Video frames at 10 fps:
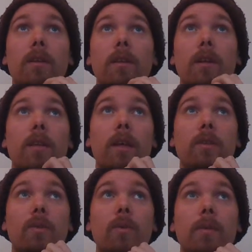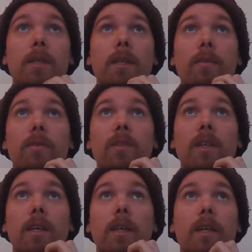Not that you always have to
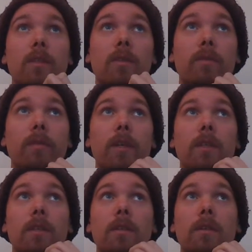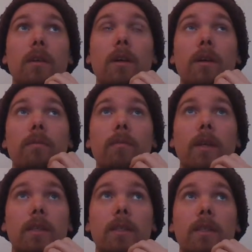say yes to things.
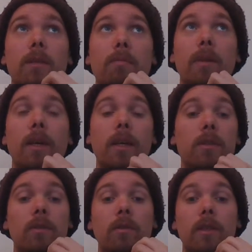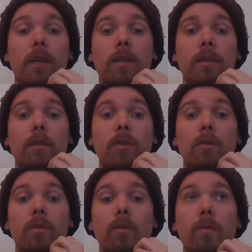That's simply an exercise to
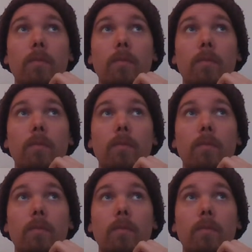do.